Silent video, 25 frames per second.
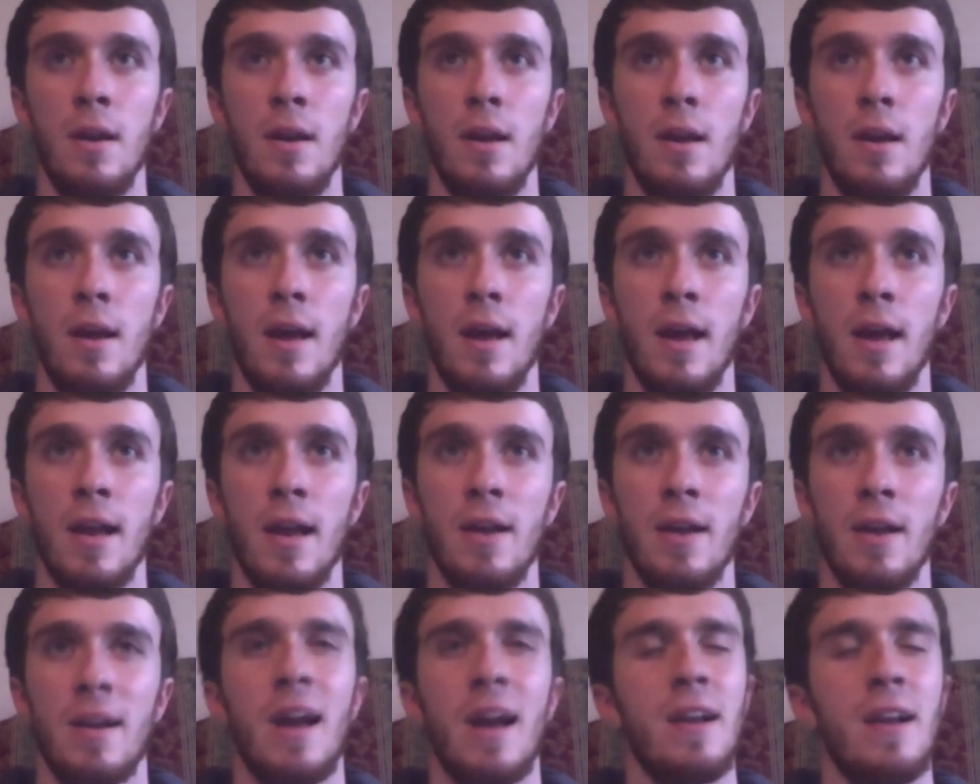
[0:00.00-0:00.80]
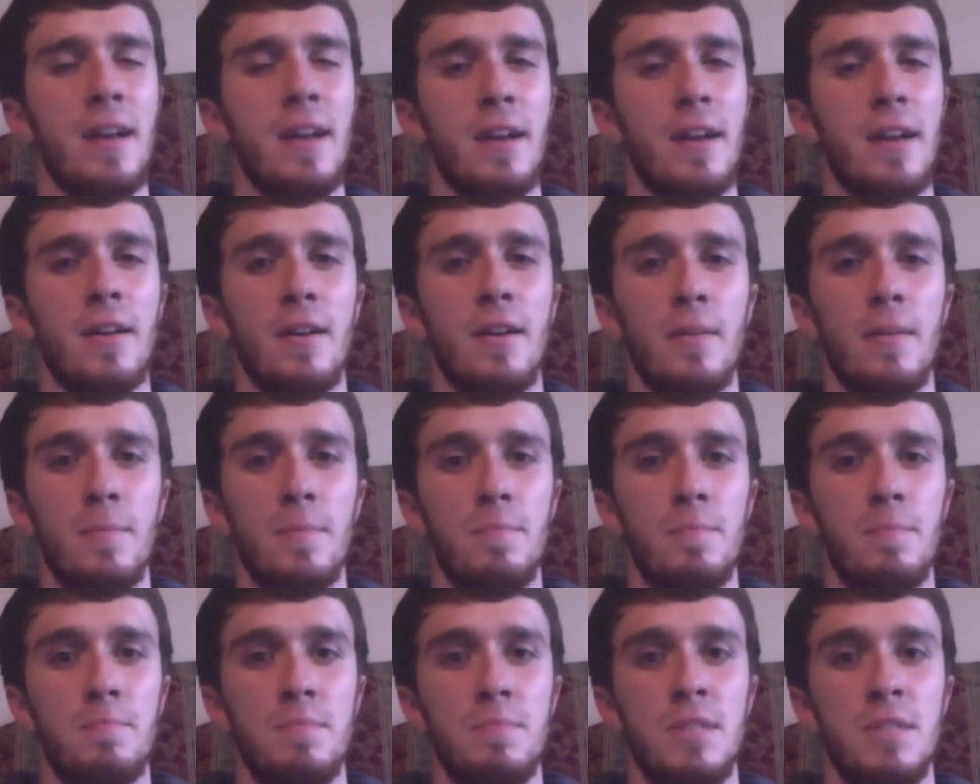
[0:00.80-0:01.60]
and I kind of got a
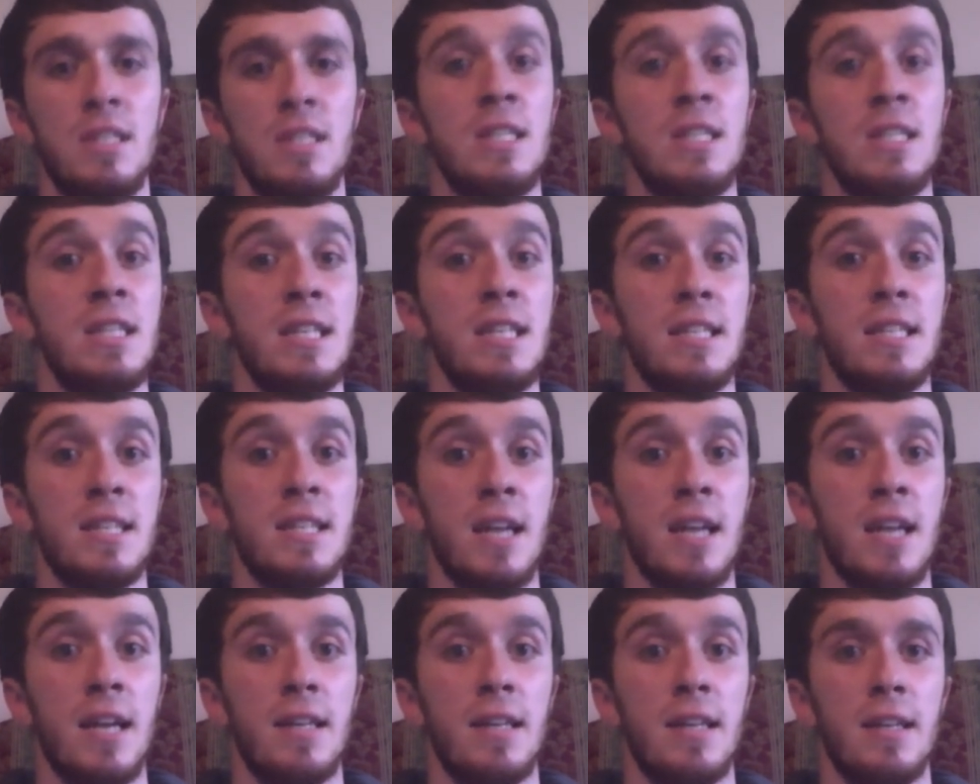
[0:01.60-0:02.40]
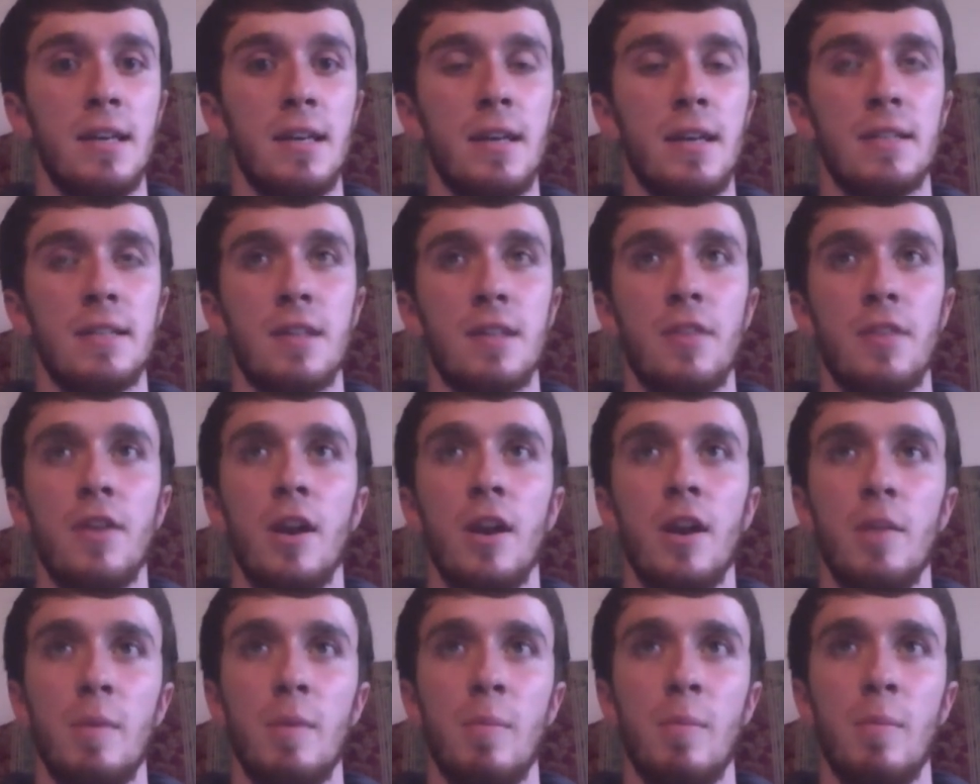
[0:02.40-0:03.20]
decent idea because I
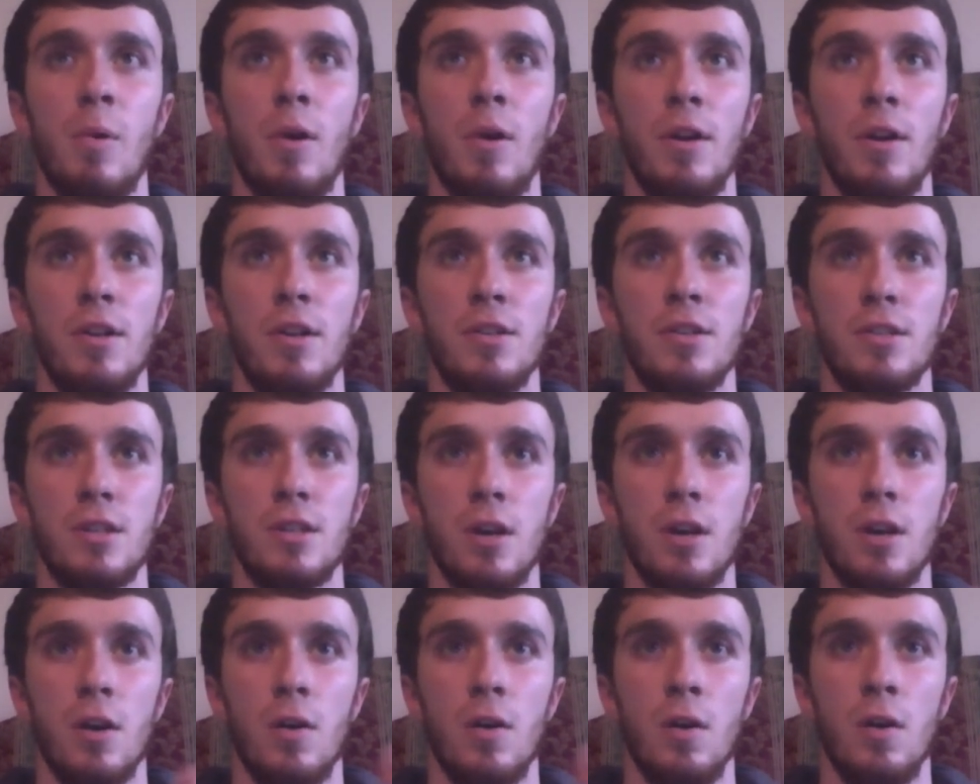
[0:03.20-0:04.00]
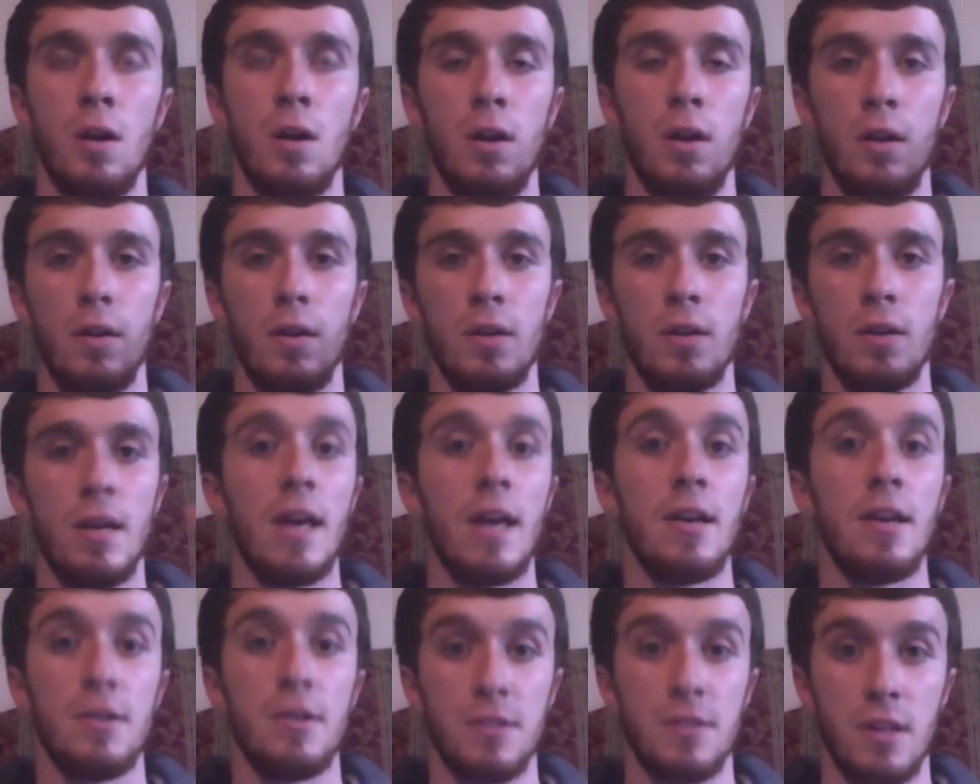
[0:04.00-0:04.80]
thought it'd be boring to just go,
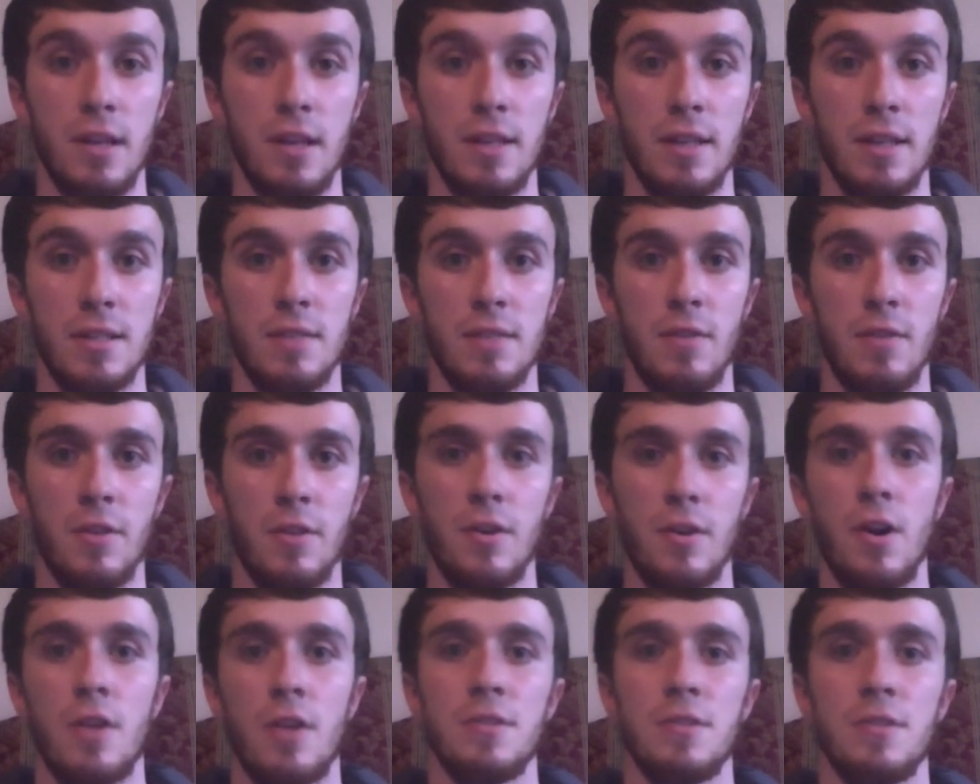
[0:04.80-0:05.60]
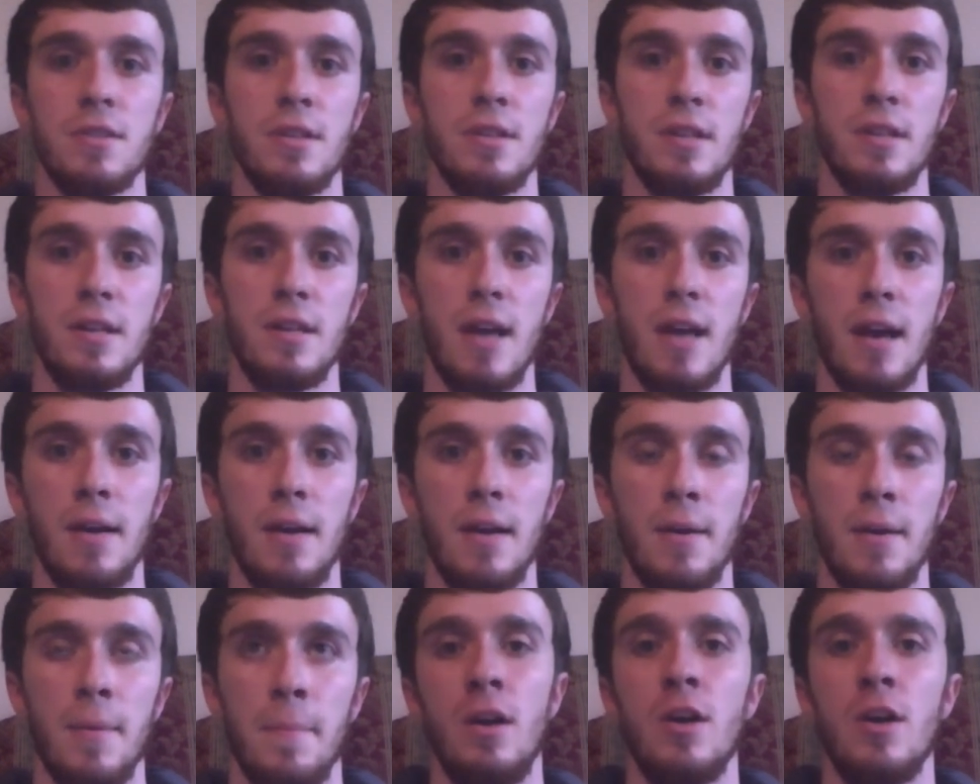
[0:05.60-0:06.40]
okay, here's a list of all the cards in the
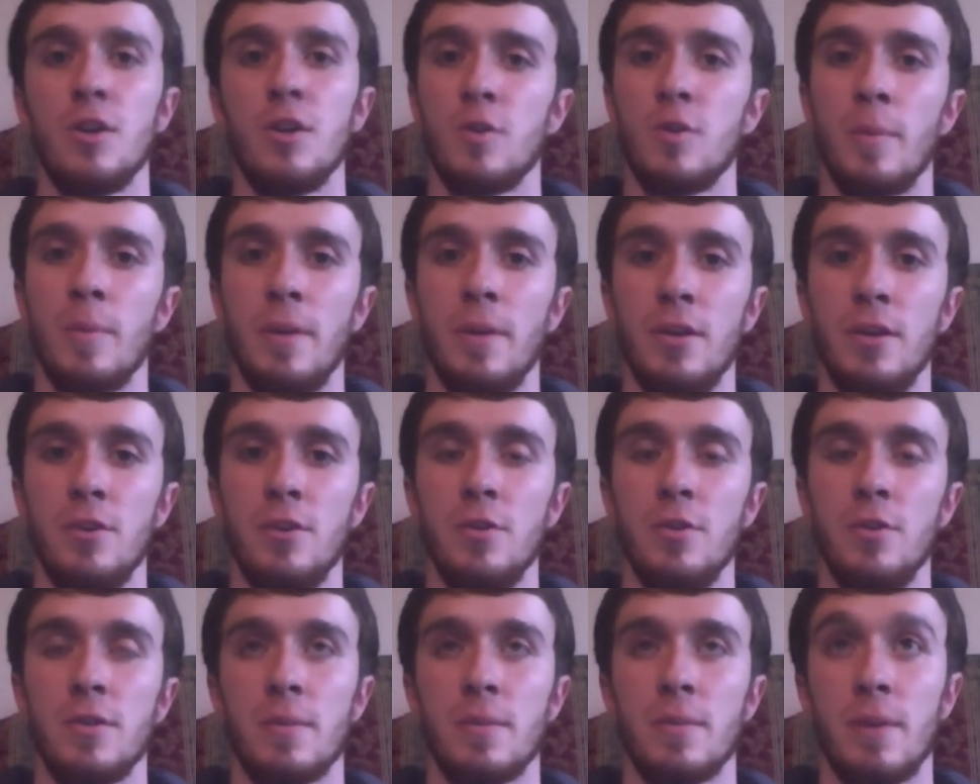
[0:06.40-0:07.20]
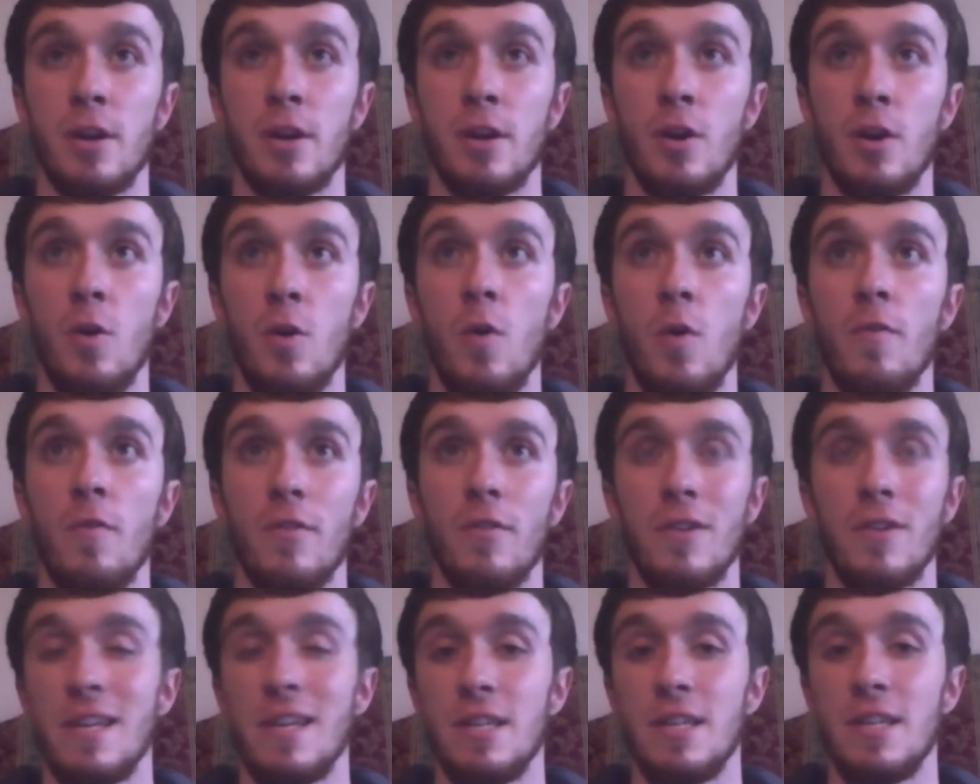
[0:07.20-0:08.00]
deck. So what I'm going to do is I'm going to go
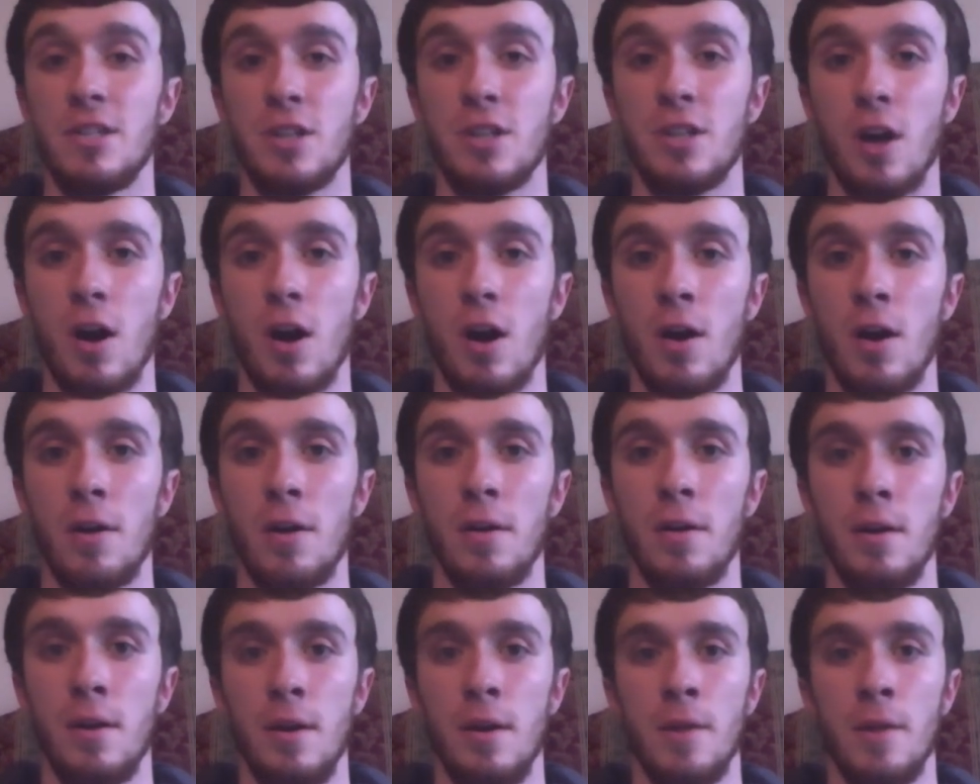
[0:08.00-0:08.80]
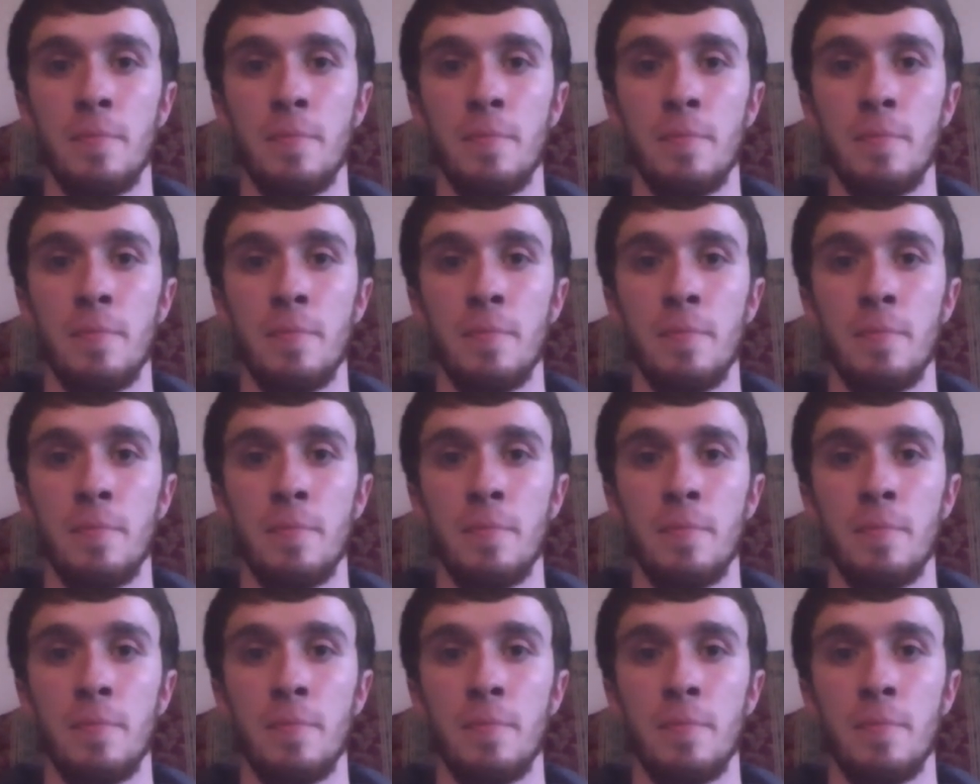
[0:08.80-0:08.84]
over each card.